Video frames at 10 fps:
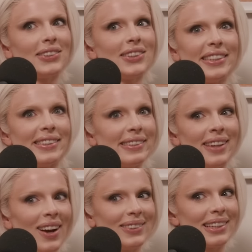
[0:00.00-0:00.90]
this is
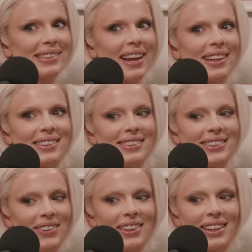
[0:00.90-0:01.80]
not what it's like. So
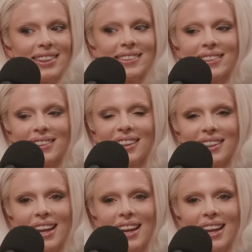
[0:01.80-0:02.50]
don't get used yeah. to it.